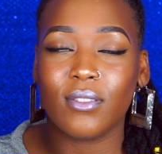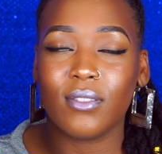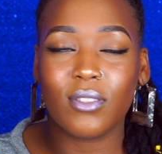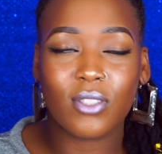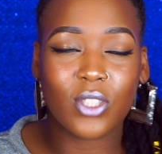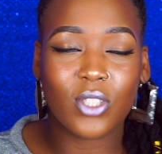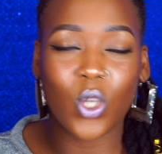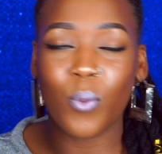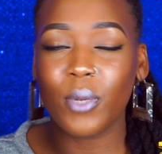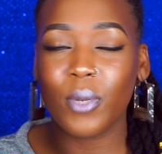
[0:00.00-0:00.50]

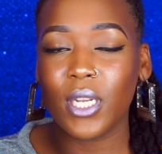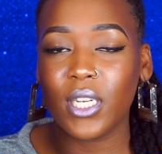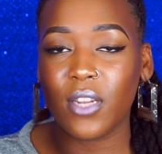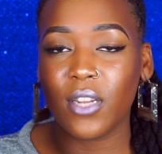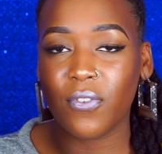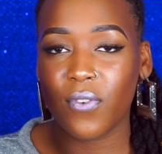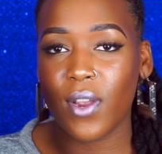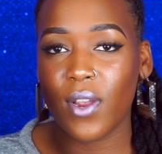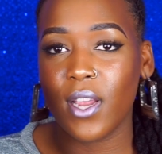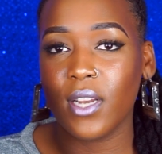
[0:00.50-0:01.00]
so many
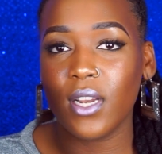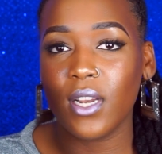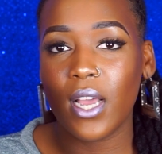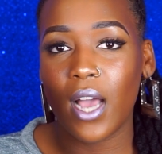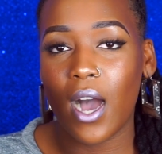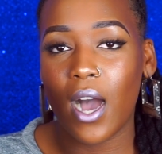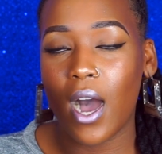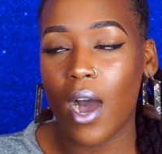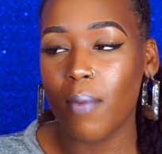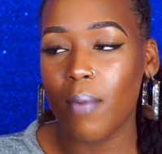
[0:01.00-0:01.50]
different
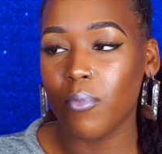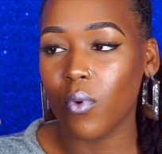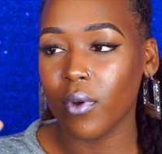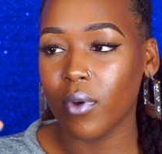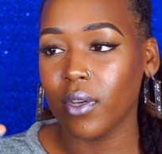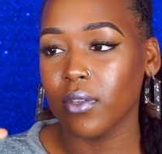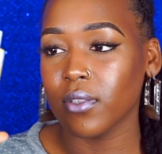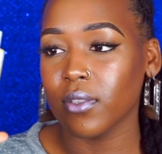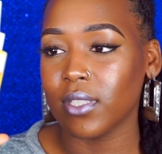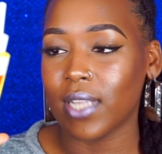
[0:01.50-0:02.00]

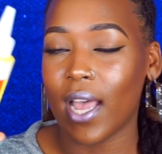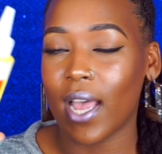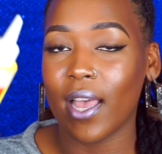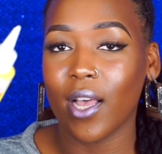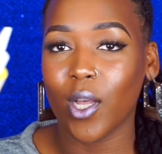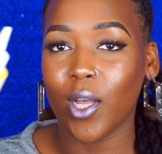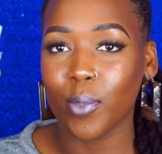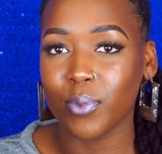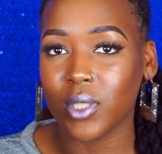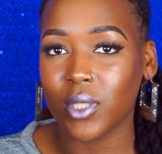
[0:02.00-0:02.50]
oils that
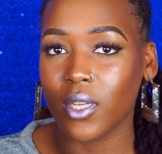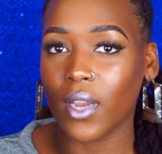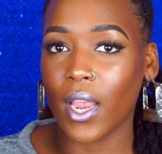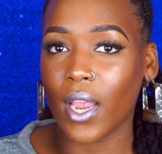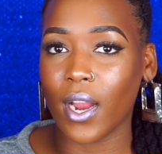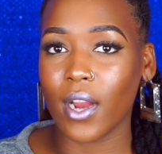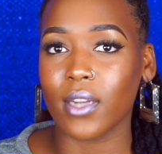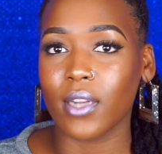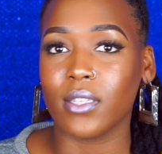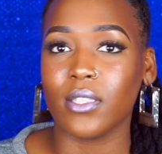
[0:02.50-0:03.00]
helps your
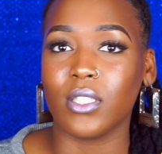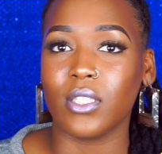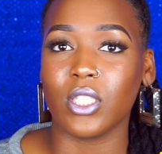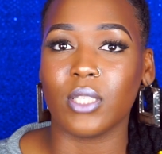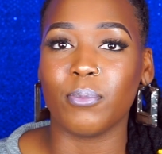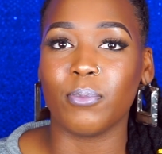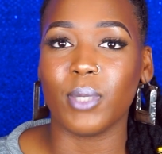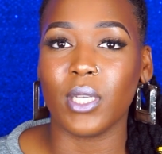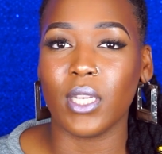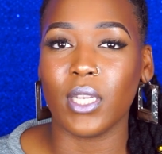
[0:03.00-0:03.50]
hair to
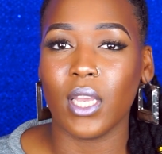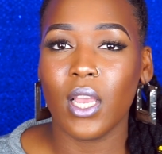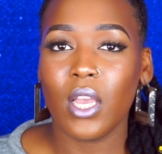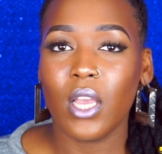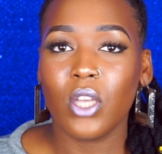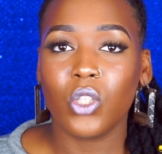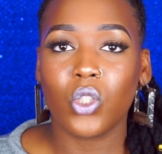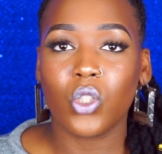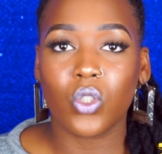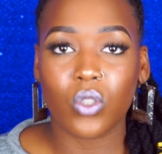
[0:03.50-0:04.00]
just be
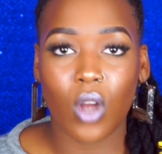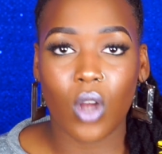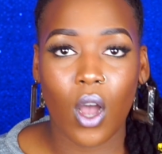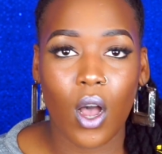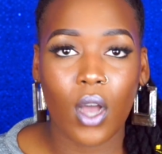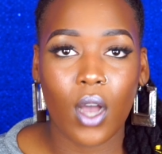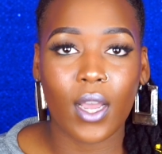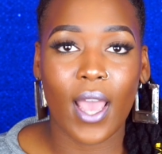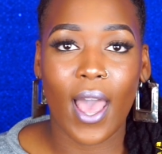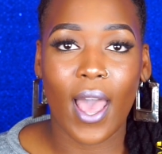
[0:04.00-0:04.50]

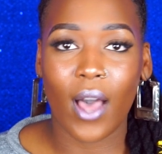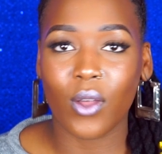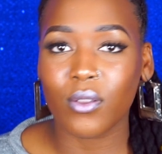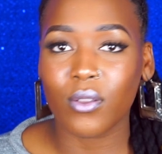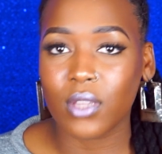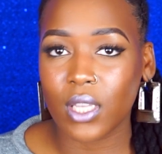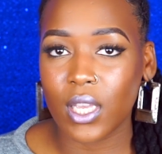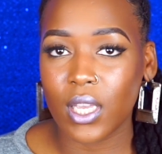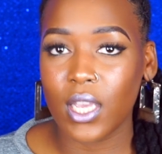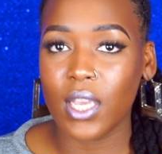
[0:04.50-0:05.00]
strong,
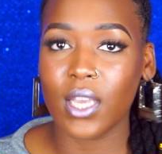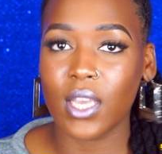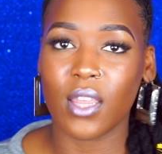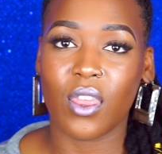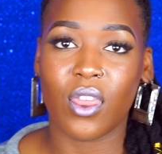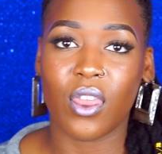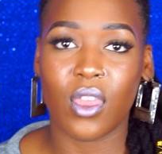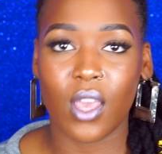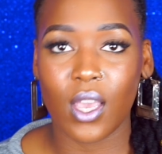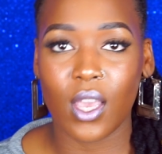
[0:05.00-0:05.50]
healthy,
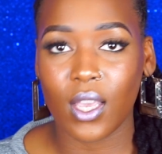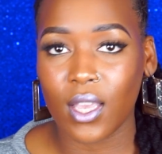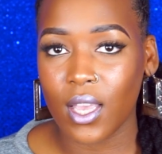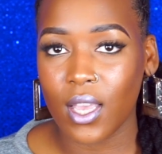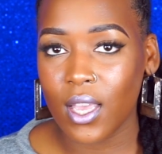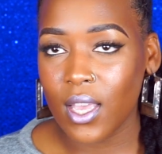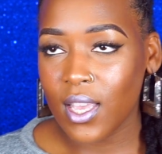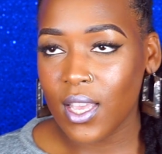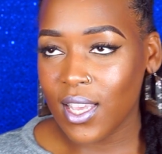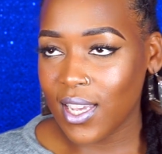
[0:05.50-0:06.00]
thick,
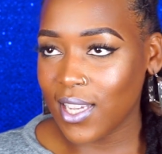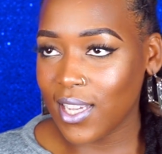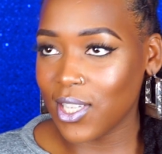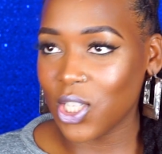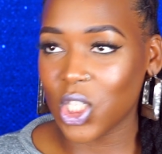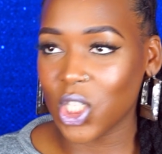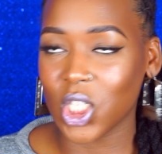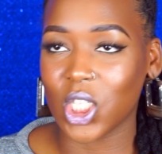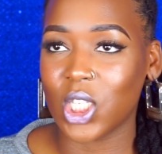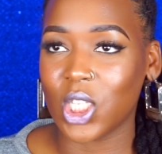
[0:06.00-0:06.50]
and
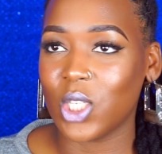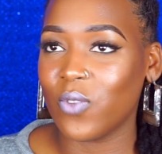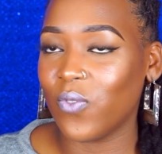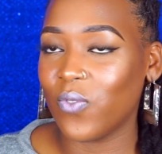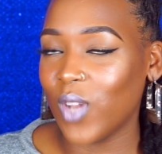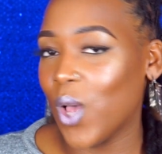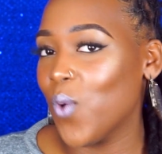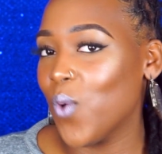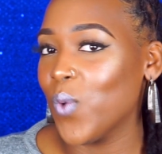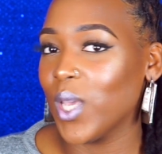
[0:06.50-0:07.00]
just
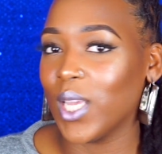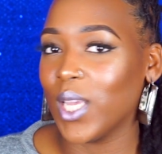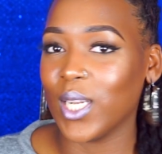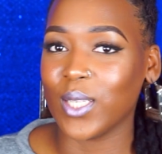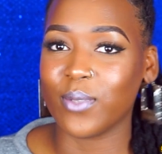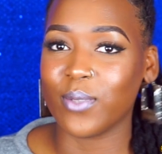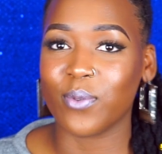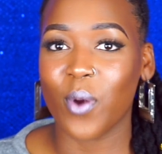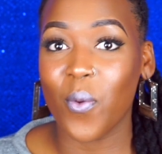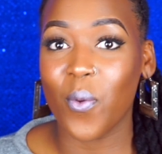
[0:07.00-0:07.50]
flowing
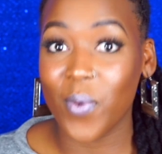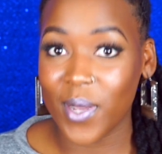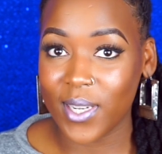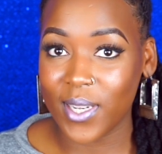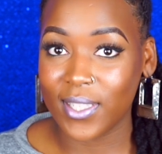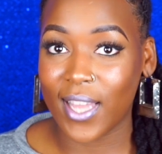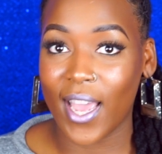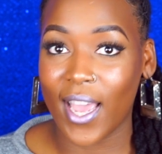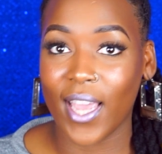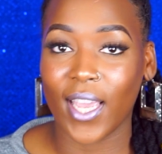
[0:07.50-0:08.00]
and
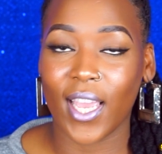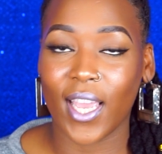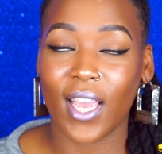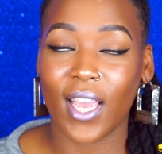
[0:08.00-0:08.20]
growing. Like,